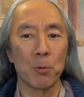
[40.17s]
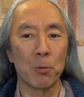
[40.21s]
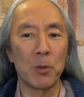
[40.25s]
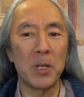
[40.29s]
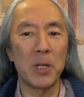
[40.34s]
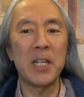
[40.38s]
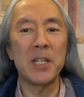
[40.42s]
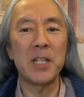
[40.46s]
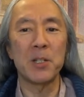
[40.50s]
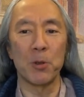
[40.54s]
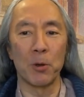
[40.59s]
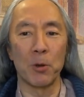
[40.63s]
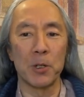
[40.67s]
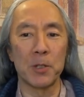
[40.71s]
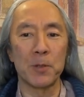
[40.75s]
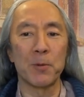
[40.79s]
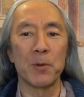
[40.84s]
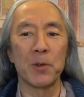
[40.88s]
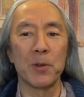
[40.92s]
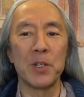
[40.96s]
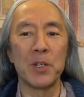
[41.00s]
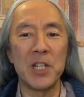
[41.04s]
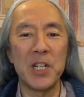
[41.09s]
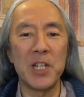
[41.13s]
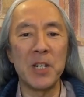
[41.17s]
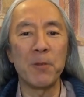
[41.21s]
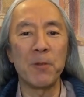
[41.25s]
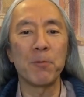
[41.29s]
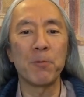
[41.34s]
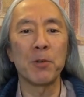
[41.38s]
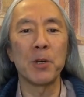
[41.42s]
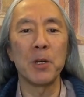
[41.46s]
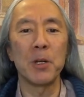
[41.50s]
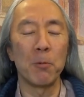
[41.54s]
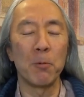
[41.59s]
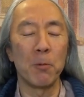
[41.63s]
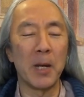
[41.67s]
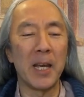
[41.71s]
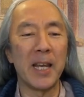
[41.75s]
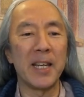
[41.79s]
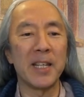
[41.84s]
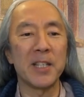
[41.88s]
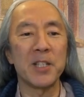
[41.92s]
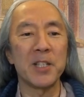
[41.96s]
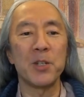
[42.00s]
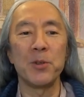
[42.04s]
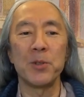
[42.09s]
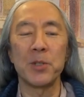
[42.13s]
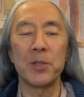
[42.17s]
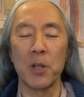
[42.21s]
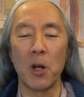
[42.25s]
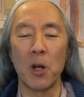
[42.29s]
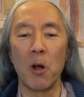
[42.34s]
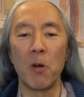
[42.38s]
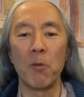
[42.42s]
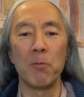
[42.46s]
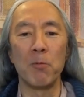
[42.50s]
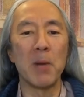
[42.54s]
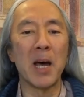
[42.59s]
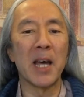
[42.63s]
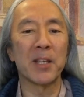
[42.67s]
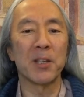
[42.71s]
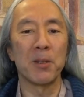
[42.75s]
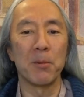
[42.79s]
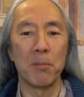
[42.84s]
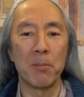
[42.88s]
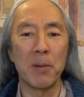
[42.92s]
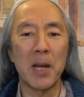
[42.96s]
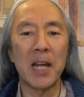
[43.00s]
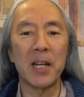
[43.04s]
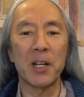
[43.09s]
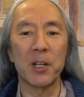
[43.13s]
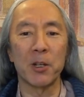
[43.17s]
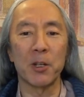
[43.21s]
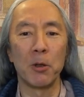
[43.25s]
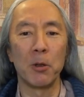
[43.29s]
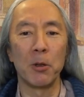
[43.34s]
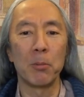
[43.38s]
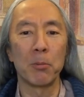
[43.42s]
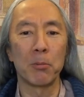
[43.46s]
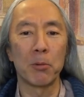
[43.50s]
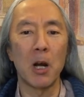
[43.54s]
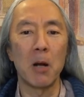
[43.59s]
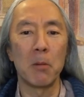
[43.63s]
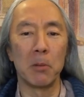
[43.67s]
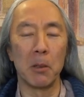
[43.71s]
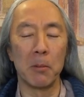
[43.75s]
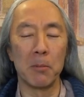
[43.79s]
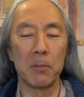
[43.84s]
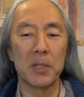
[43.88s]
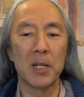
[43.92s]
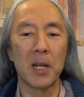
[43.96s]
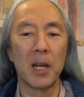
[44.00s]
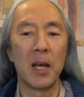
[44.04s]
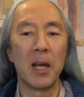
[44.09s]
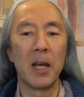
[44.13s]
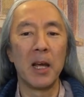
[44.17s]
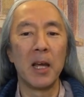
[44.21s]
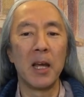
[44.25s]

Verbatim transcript: resource for different ways to solve mathematical problems.